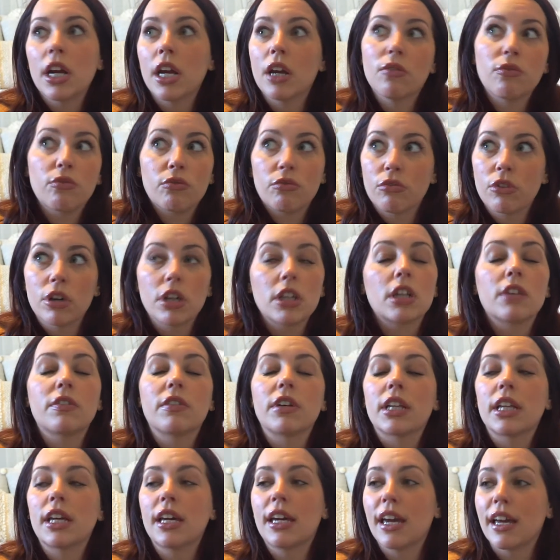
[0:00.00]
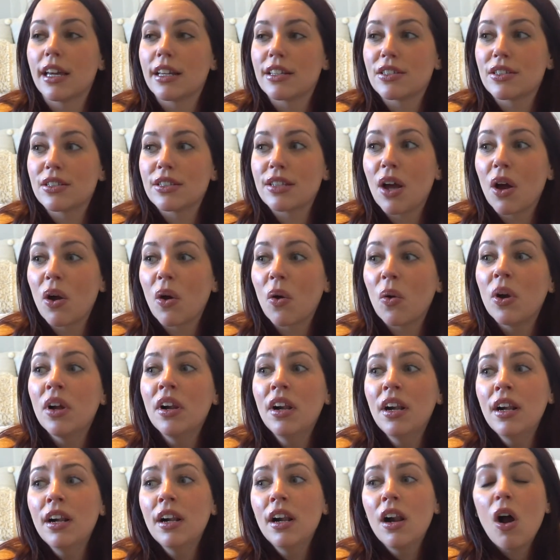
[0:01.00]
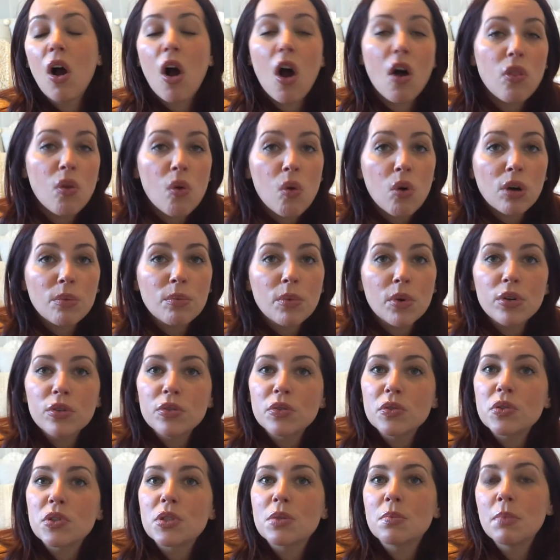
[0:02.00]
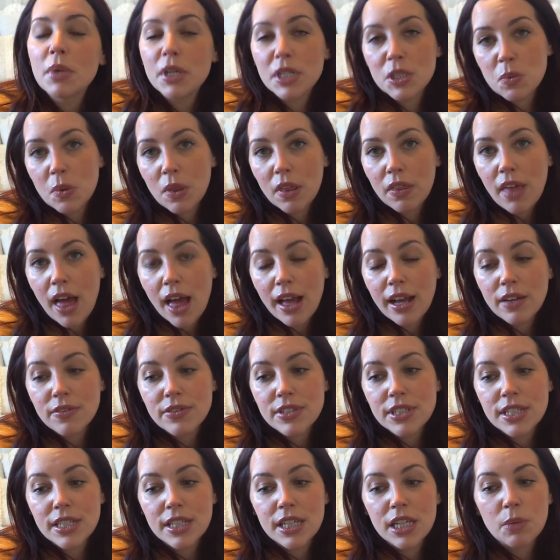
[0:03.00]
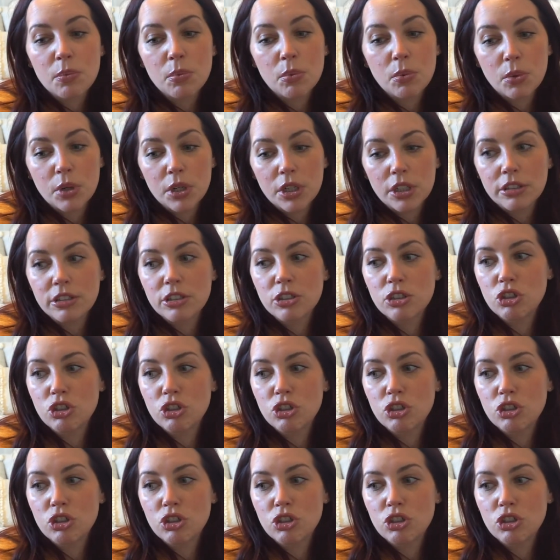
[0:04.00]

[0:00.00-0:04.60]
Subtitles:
It really, really is. So all the hormones mixed with the lack of sleep really